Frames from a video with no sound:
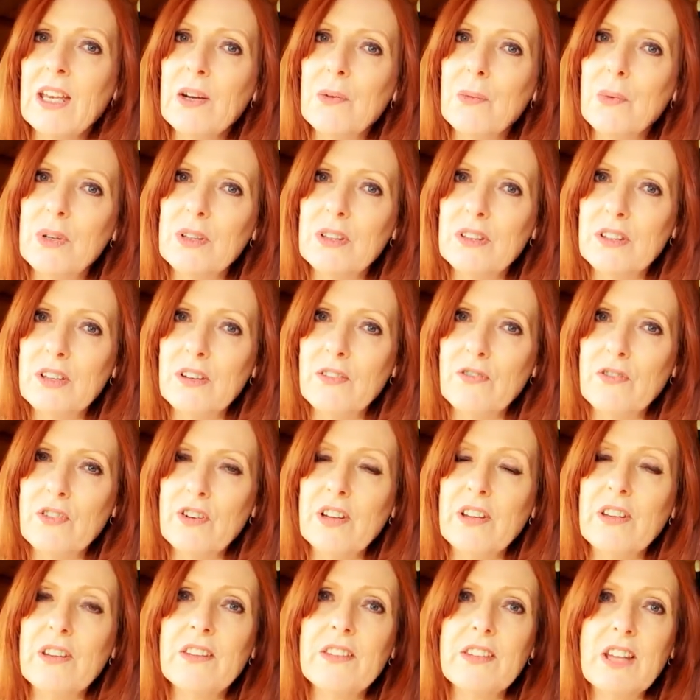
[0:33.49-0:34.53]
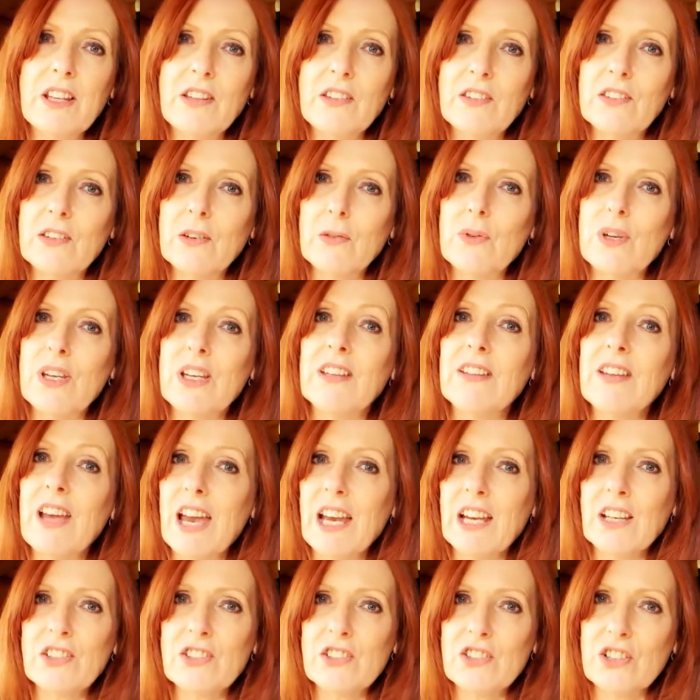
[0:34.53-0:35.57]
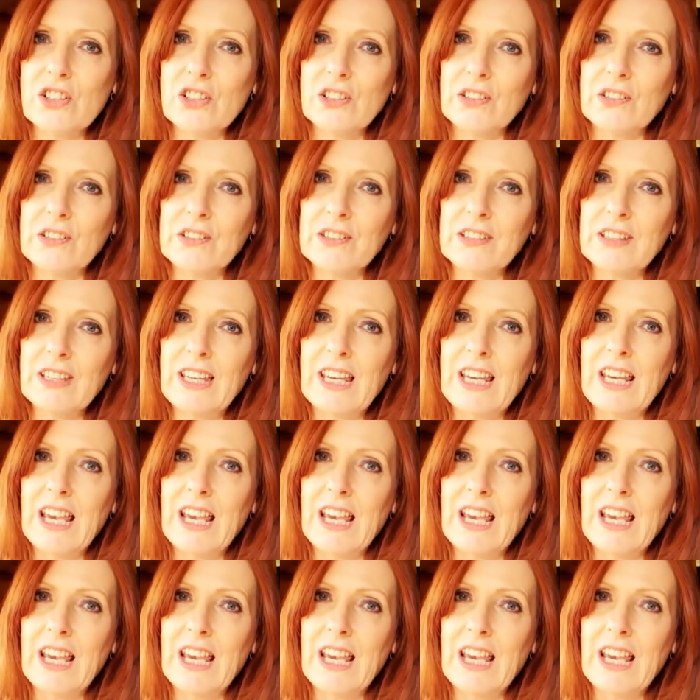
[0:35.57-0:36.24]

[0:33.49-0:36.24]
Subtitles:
with different sensory textures.